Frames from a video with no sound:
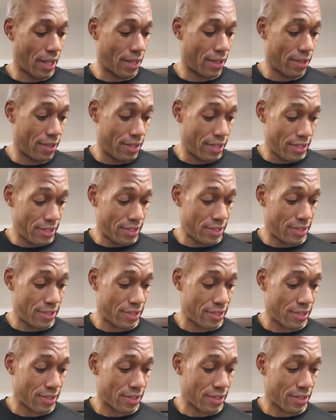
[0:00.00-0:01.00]
This.
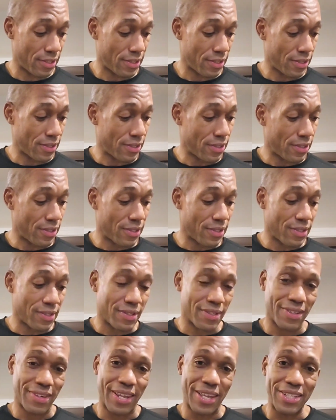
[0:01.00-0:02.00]

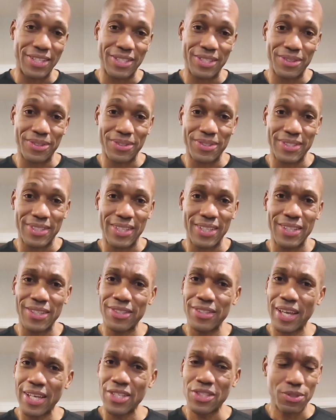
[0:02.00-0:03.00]
Nice little tea.
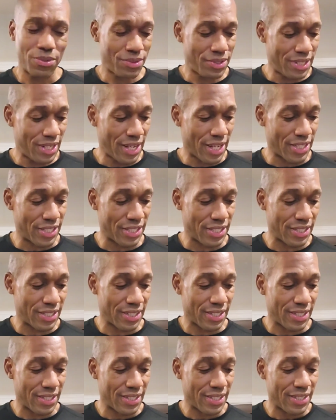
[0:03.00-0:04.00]
Nice little touch.
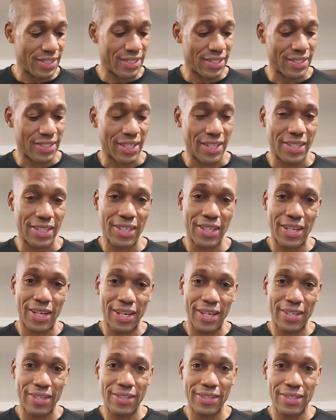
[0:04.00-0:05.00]
The
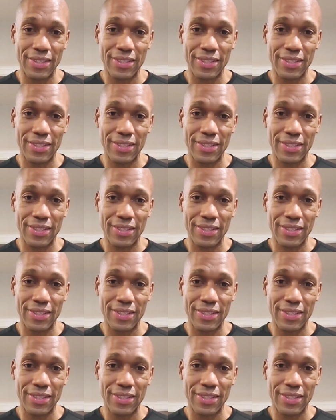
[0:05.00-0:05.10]
dandelion.